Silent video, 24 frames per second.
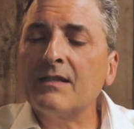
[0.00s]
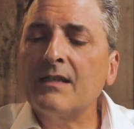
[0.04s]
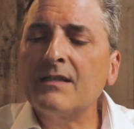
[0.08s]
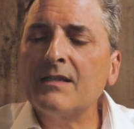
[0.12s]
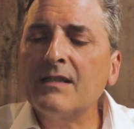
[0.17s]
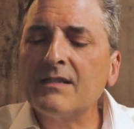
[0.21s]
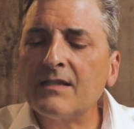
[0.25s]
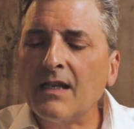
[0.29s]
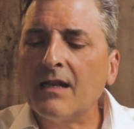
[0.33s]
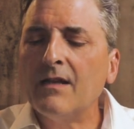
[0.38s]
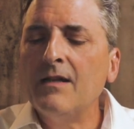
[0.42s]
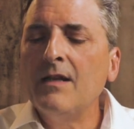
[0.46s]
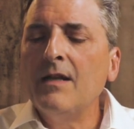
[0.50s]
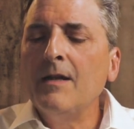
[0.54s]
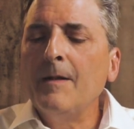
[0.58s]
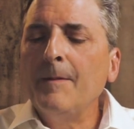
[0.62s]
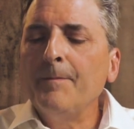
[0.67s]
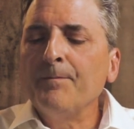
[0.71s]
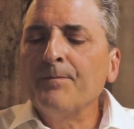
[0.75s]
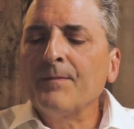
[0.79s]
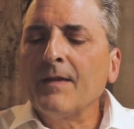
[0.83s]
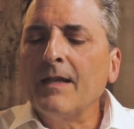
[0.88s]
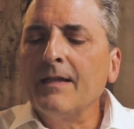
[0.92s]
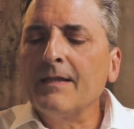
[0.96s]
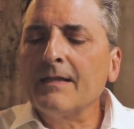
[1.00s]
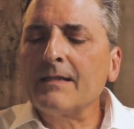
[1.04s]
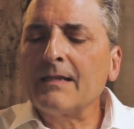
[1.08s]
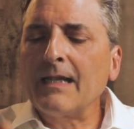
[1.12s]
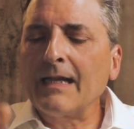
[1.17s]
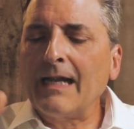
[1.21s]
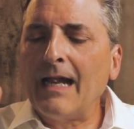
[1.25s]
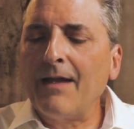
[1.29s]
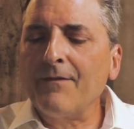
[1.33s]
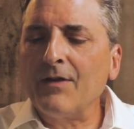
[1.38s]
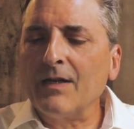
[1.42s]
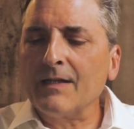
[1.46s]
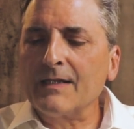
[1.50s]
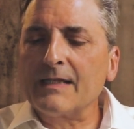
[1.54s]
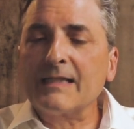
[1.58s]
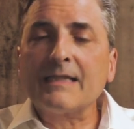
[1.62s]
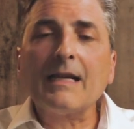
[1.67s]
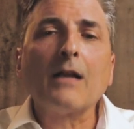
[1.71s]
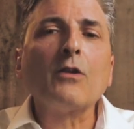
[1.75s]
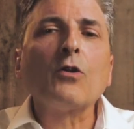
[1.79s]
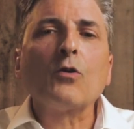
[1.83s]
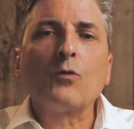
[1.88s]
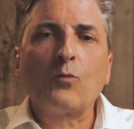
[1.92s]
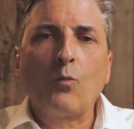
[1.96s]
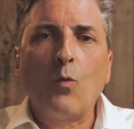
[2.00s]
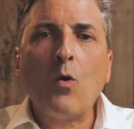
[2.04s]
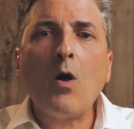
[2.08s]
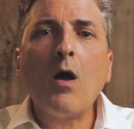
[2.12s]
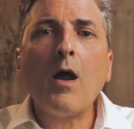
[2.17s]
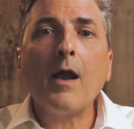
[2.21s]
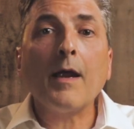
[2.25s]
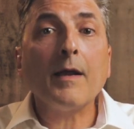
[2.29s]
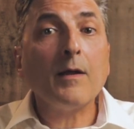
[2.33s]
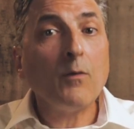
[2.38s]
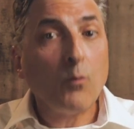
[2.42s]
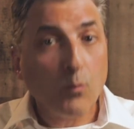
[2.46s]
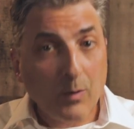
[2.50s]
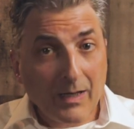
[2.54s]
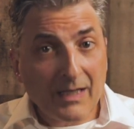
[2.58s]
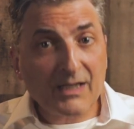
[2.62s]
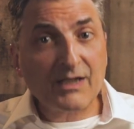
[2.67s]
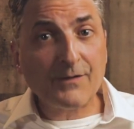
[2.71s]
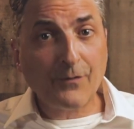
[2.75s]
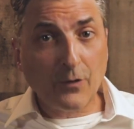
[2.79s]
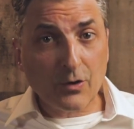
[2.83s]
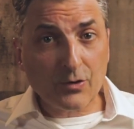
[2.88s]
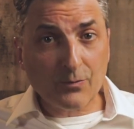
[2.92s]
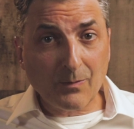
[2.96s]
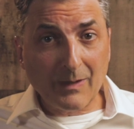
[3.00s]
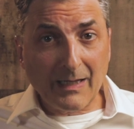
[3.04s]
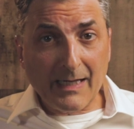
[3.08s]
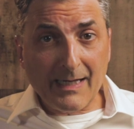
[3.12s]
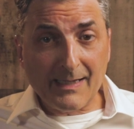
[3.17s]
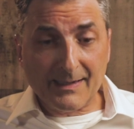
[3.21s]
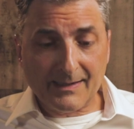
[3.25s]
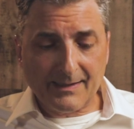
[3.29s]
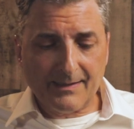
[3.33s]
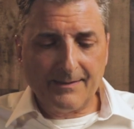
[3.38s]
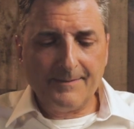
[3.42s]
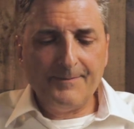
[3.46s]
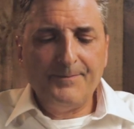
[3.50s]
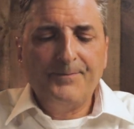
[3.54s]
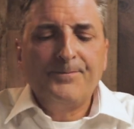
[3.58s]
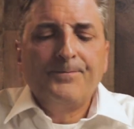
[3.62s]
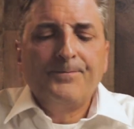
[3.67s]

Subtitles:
This is like having a cellared wine when it's first released.